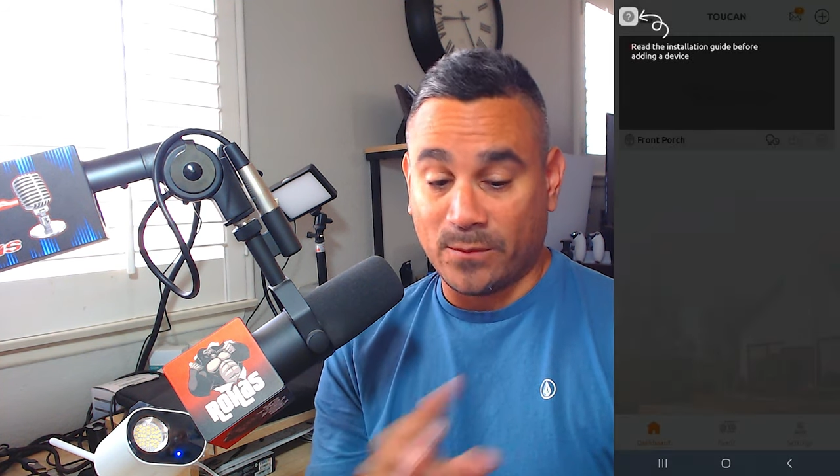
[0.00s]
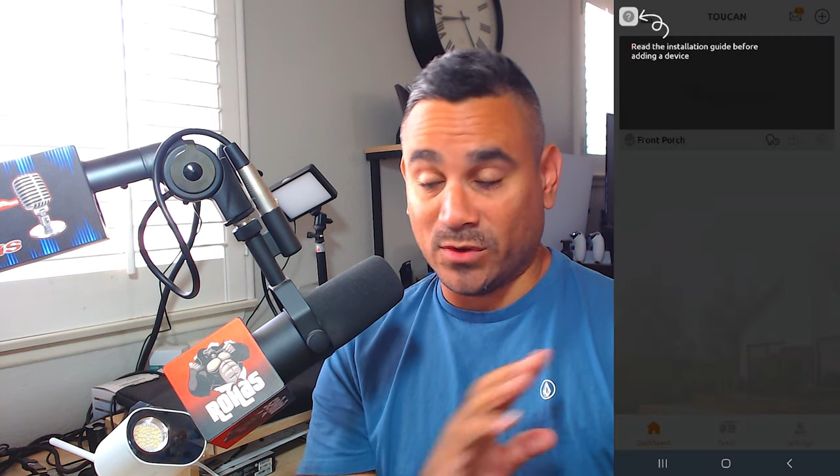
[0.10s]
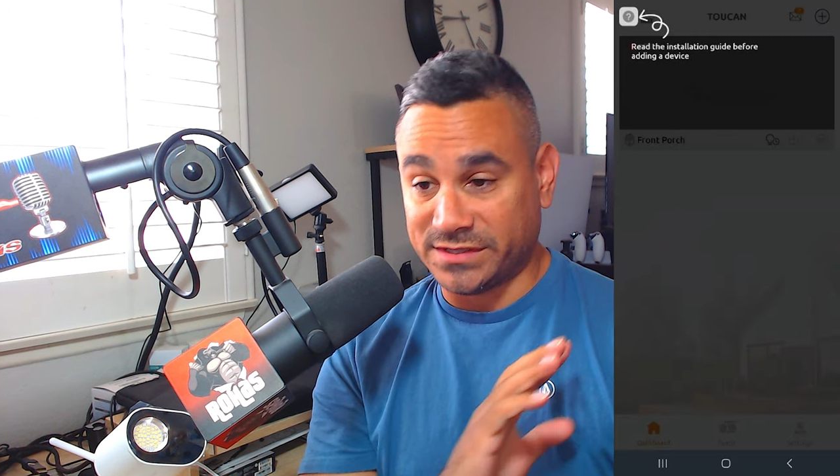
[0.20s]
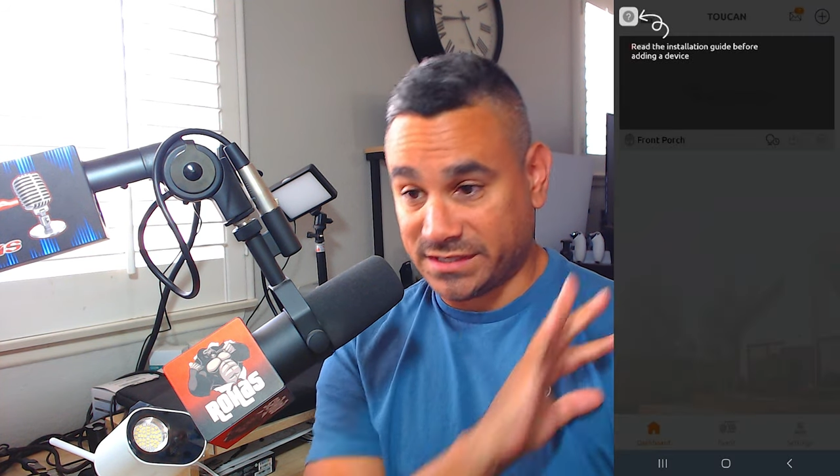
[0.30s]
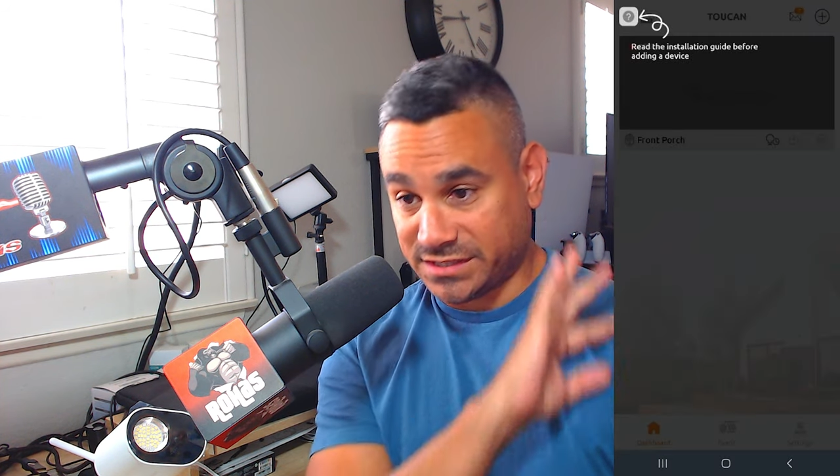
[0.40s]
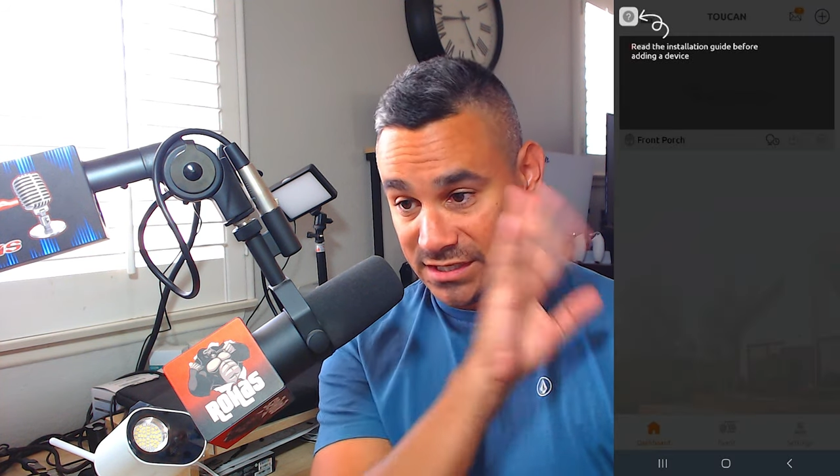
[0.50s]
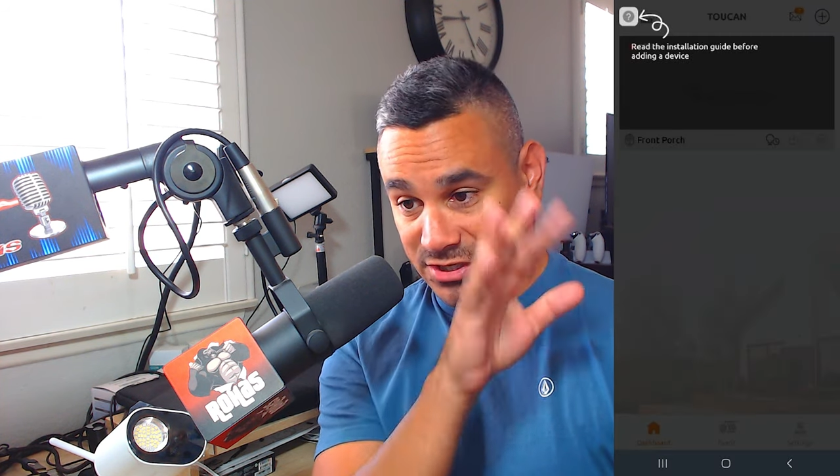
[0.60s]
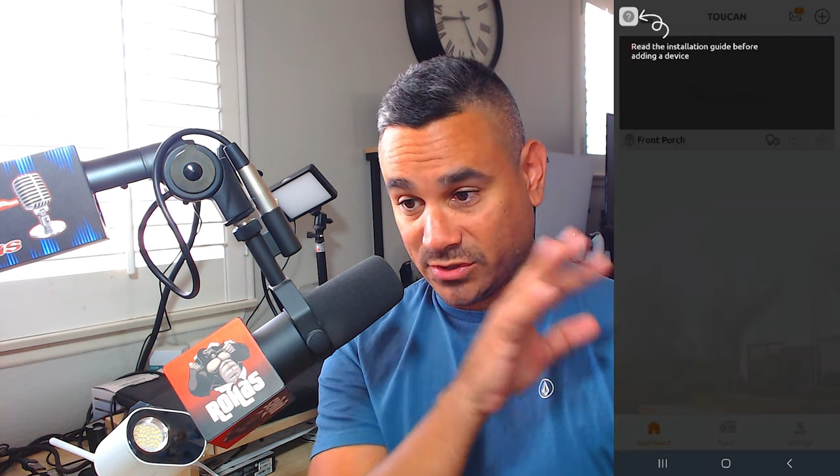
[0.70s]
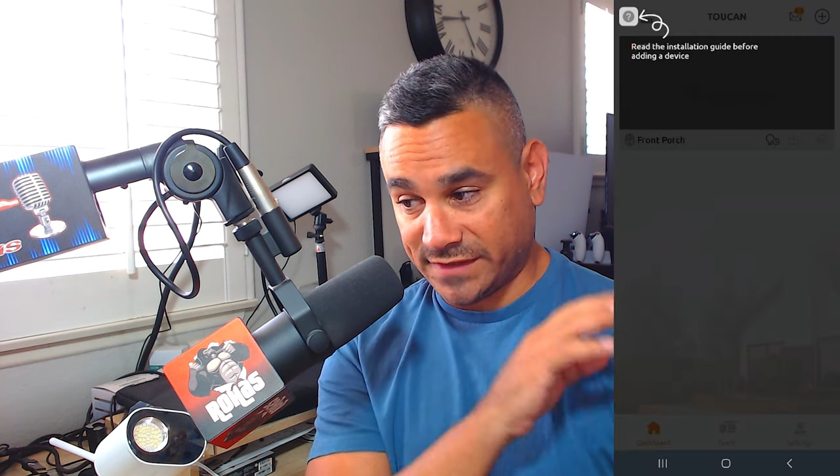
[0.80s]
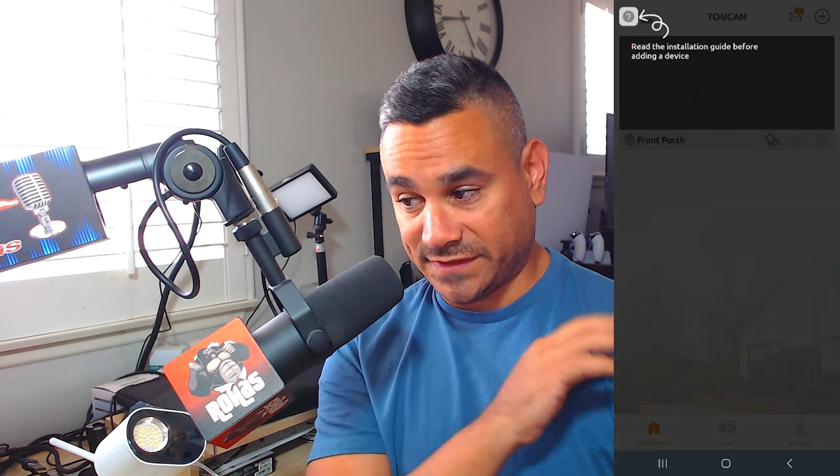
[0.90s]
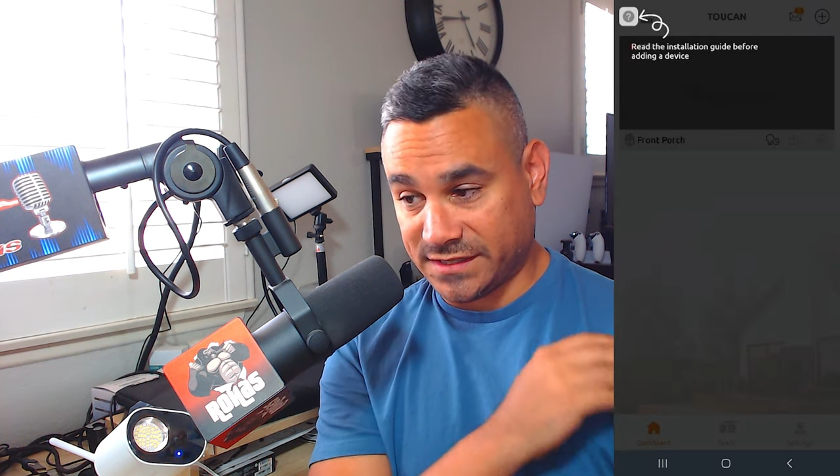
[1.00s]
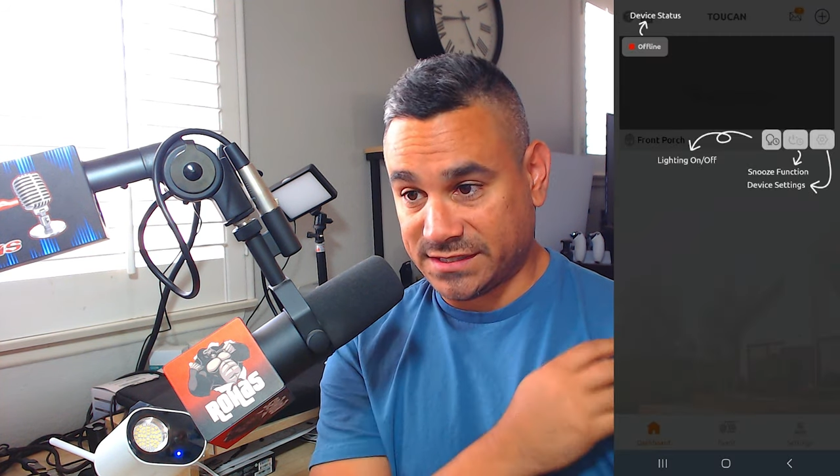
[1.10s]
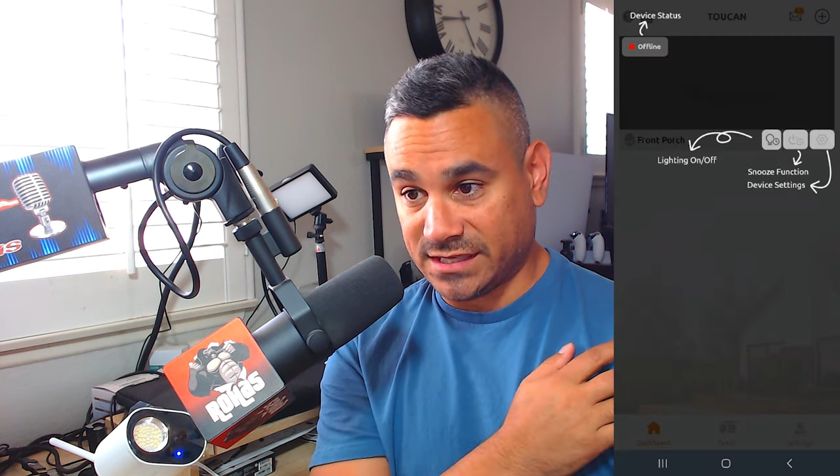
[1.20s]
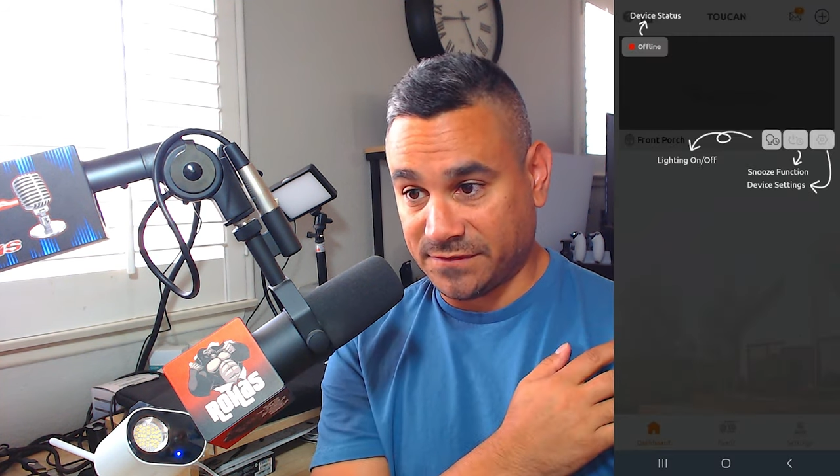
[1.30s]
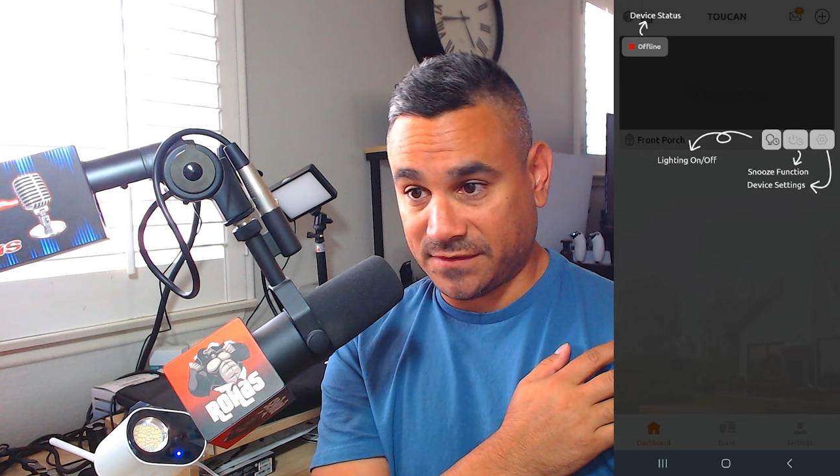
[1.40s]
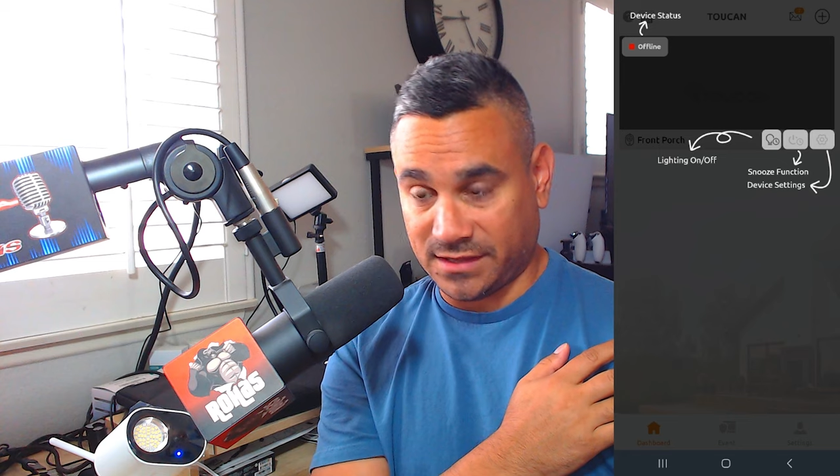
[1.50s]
Once it's done, you'll get this stuff.